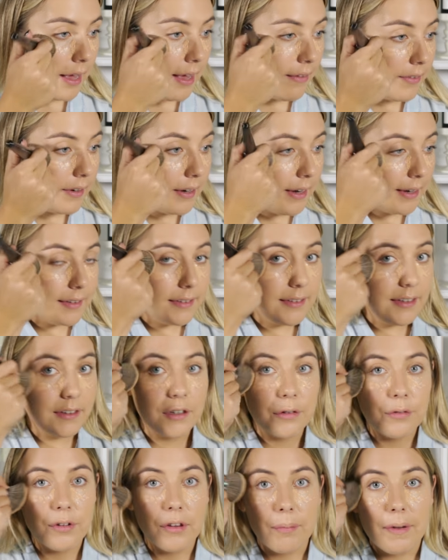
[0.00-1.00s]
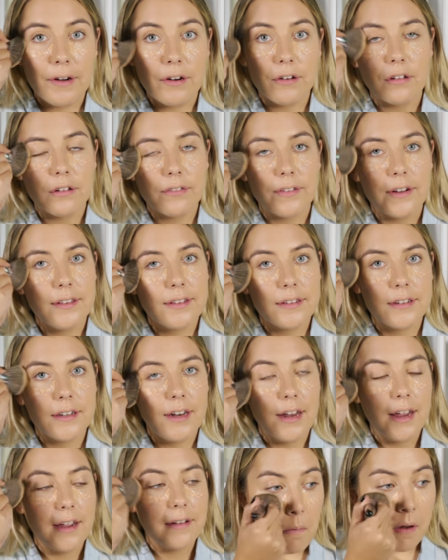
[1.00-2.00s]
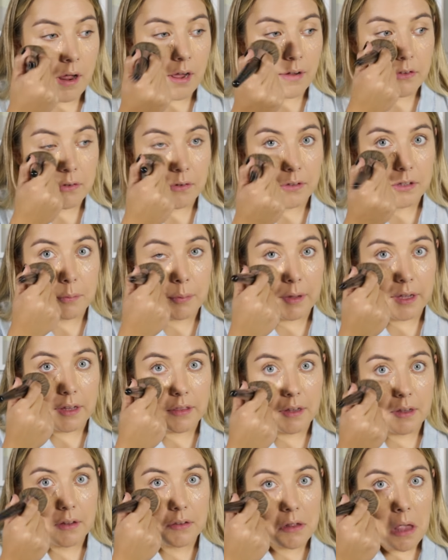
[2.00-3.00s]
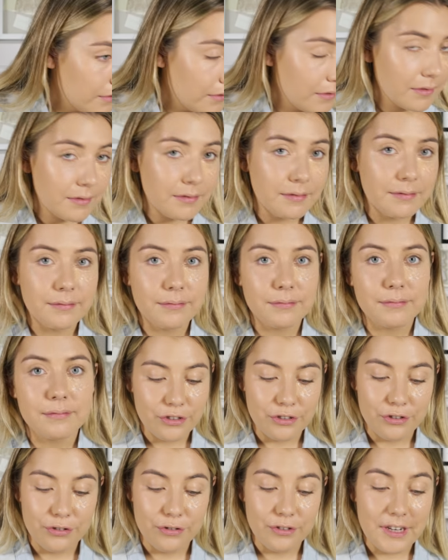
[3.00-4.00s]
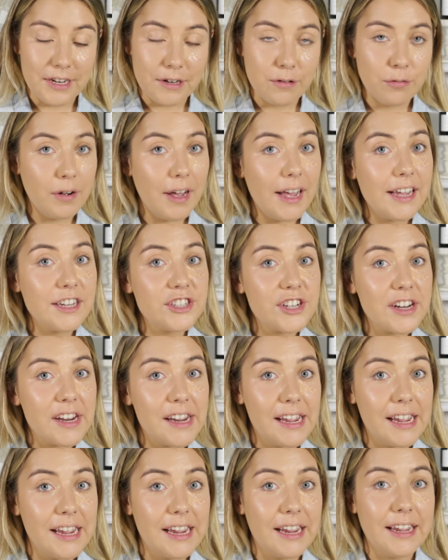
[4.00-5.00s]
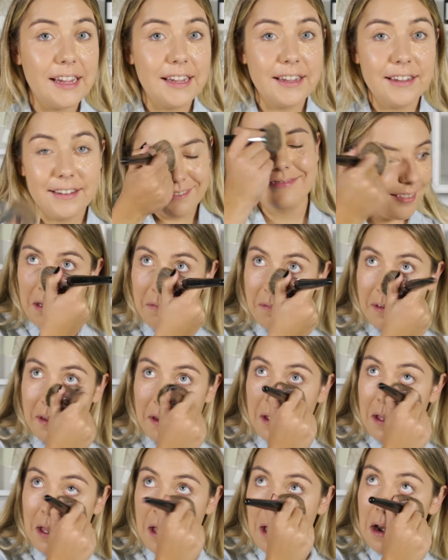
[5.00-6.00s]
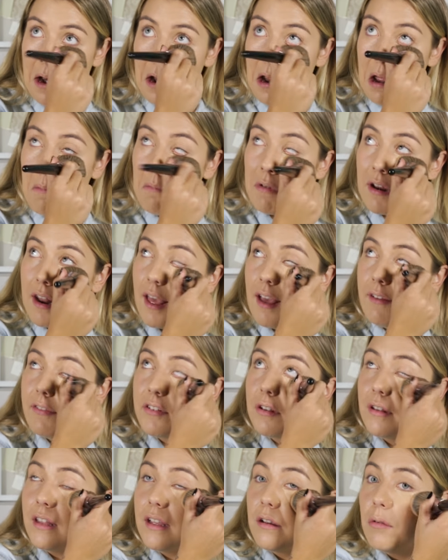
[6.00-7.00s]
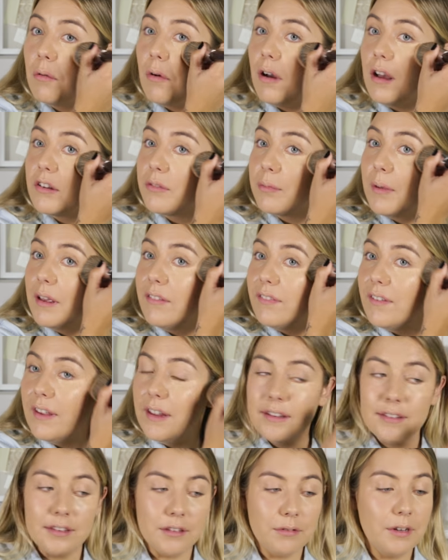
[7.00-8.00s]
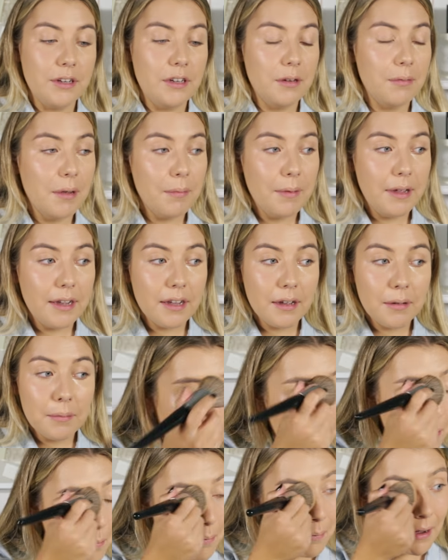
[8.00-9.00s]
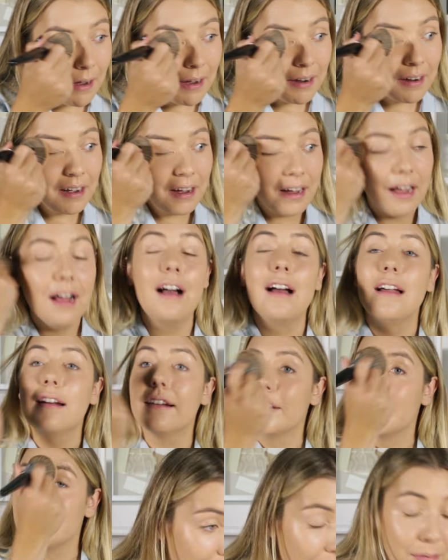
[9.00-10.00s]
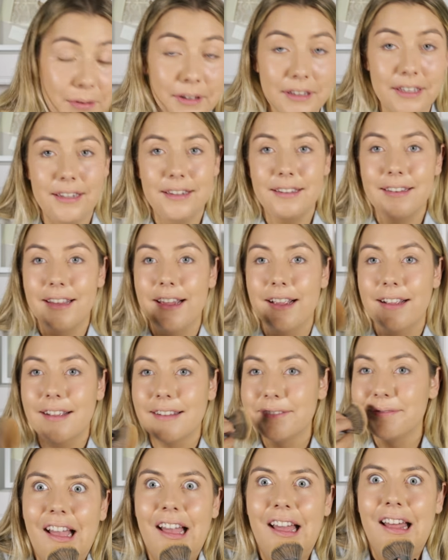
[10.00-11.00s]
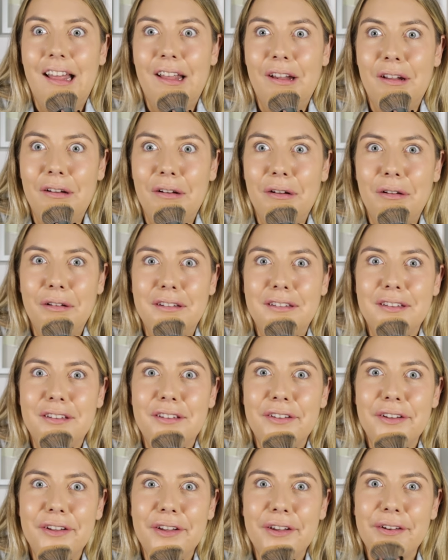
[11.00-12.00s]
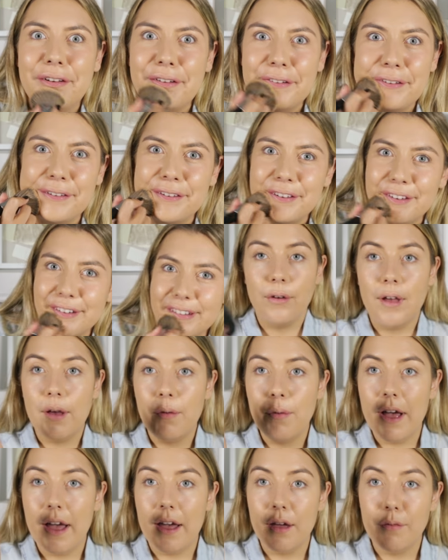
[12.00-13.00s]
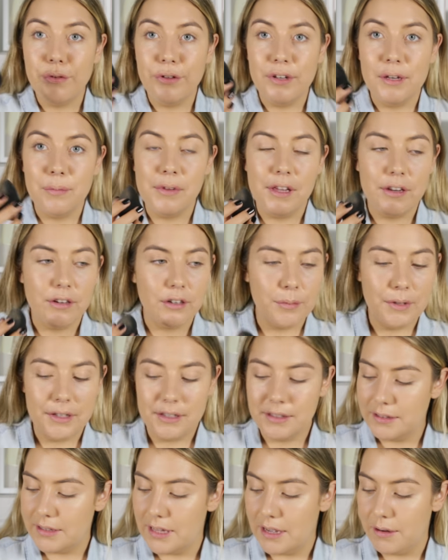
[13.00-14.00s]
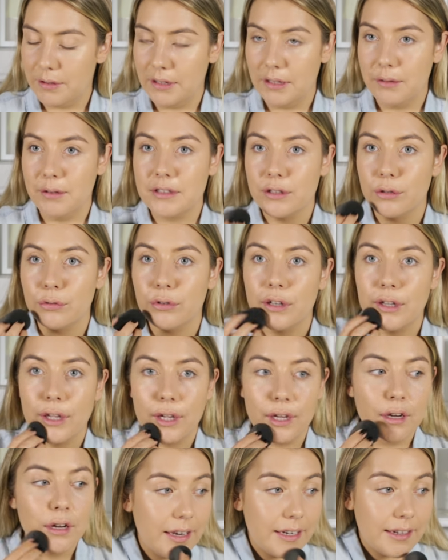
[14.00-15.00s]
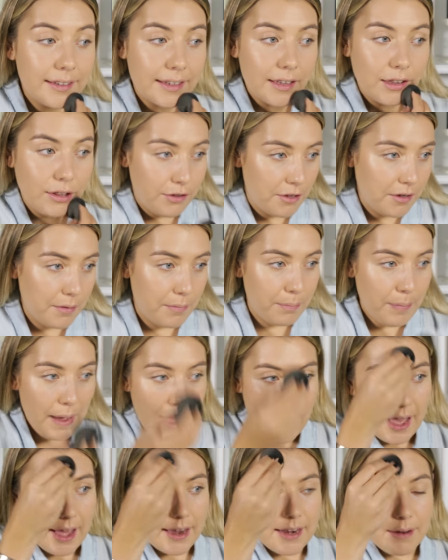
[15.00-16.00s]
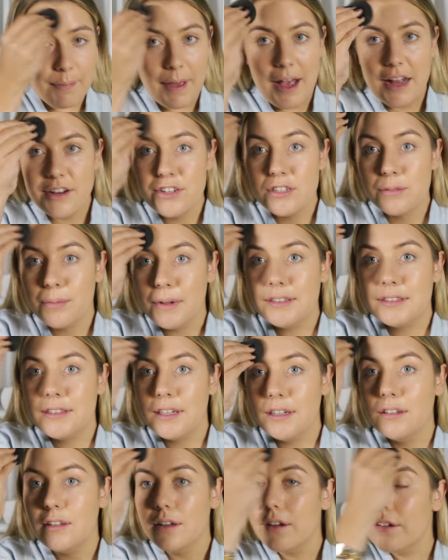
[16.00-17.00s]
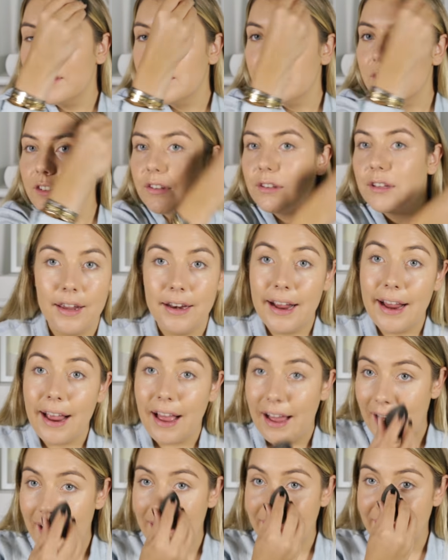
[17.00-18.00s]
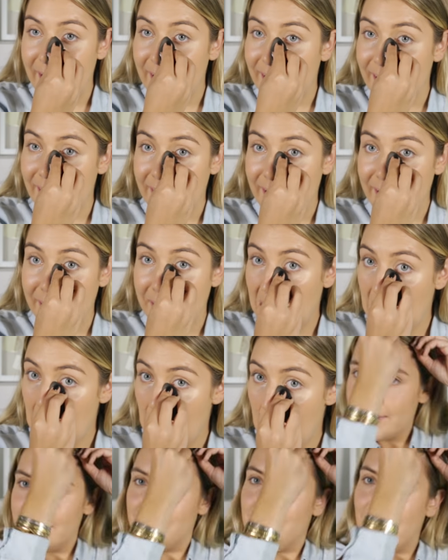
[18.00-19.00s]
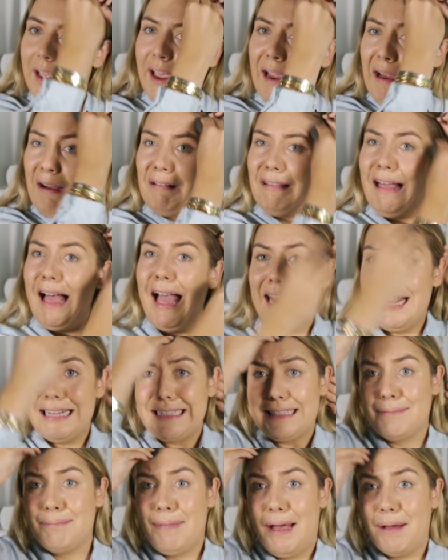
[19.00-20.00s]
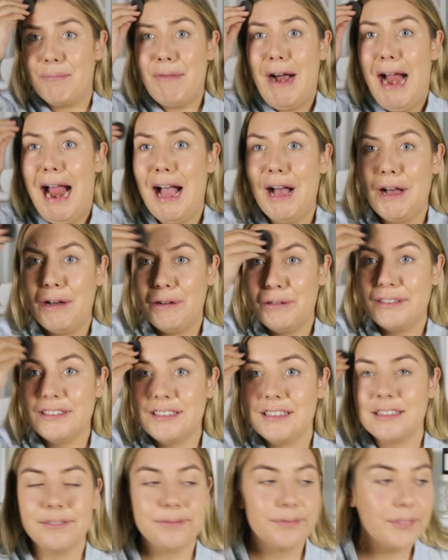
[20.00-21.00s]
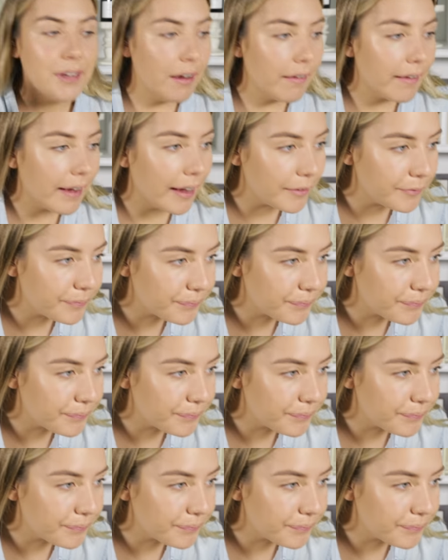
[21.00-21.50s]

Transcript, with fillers: I have a nice dinner with my girlfriends tonight. I'll have to explain this. Je suis découragée. Oh my god. I'm gonna have to like wash my face and redo my makeup. Oh my god. I really like I don't know what to do. So I wet a beauty blender because that really wasn't working. It doesn't look bad. It matches my skin tone. It's just, it ain't highlighting anything. It's in my hairline, it's in my brows. Okay.